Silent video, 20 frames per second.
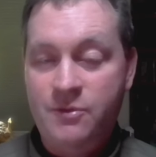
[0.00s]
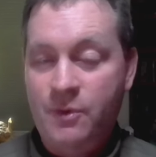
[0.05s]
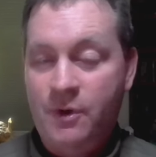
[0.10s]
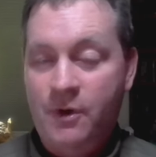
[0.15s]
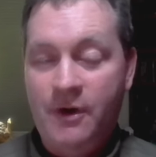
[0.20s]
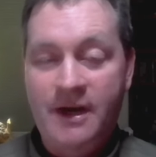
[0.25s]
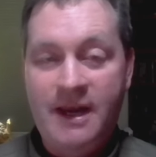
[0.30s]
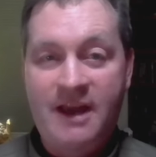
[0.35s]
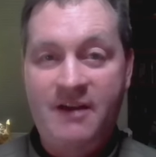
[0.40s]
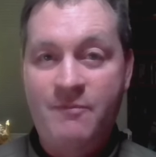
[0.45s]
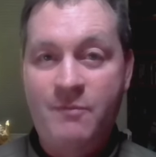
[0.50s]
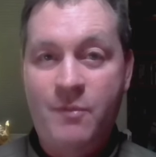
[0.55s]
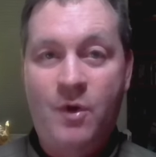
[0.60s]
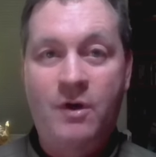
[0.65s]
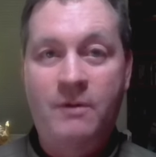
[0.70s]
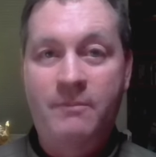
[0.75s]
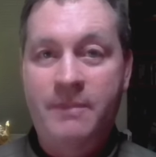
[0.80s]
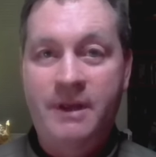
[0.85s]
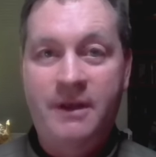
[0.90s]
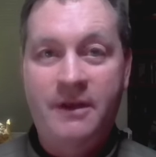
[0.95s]
we're going to have
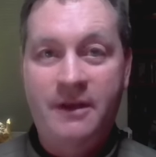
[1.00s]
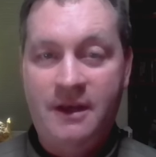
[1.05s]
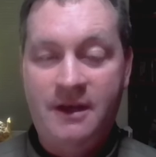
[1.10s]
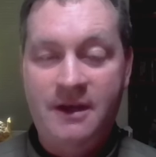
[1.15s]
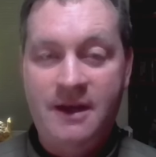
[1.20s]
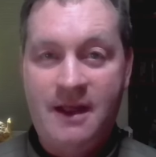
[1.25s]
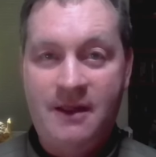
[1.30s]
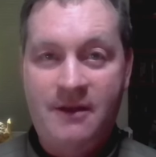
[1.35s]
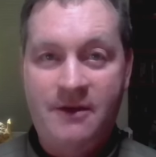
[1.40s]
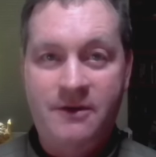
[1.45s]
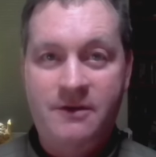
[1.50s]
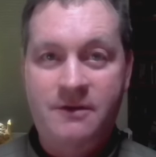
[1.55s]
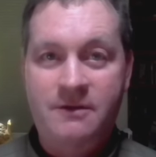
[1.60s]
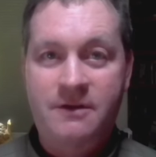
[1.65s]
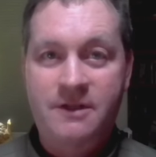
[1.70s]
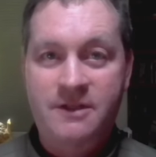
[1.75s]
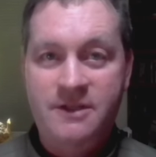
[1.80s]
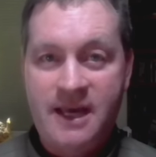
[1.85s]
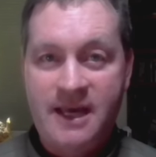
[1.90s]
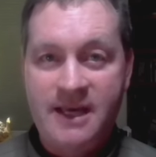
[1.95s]
more billion-dollar
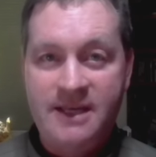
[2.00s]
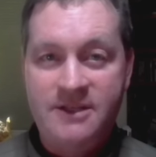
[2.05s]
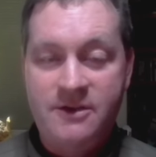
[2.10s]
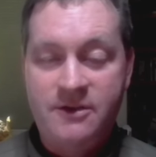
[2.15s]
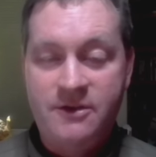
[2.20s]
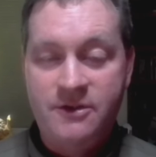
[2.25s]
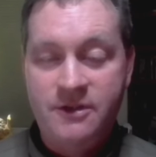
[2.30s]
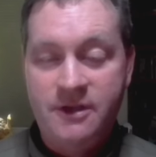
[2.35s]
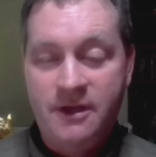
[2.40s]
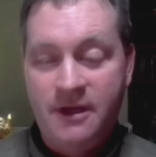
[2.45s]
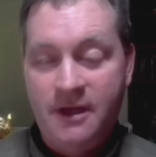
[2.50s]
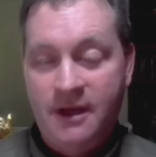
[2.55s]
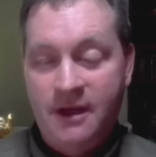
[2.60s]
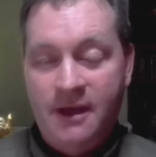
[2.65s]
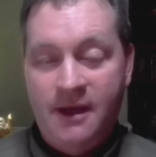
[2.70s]
disasters.